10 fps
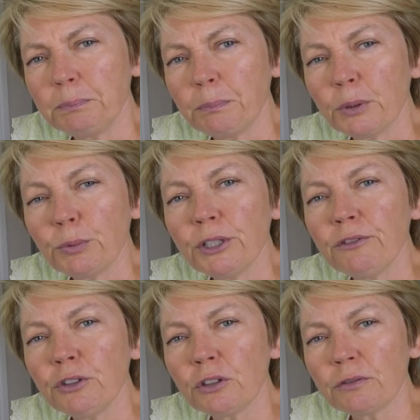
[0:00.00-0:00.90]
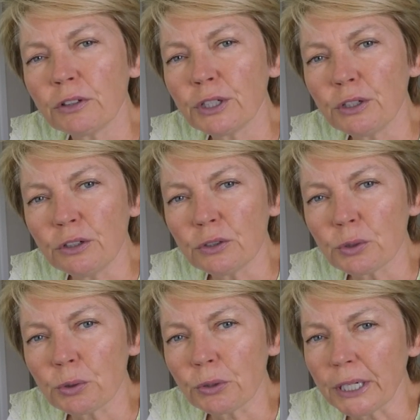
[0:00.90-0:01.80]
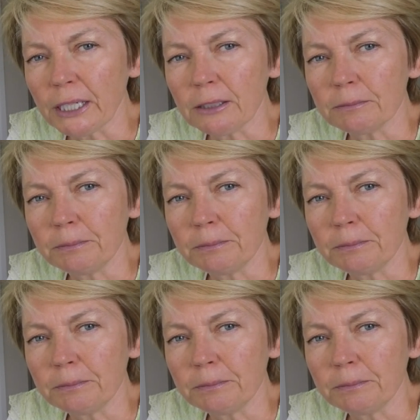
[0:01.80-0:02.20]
But what if you're not very good at drawing?